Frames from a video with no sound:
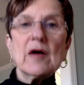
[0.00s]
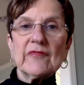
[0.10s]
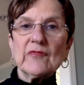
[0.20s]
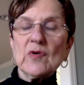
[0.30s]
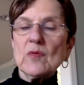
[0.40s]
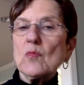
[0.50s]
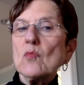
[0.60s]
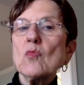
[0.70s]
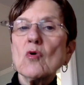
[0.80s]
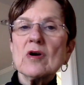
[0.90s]
for
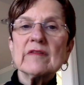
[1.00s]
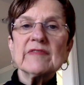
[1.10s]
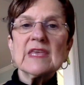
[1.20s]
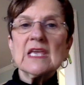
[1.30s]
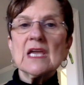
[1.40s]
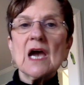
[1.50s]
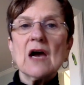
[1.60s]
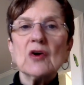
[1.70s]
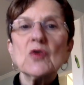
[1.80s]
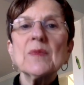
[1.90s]
more of the
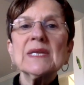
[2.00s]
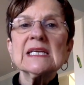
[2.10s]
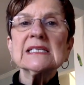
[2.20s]
commedia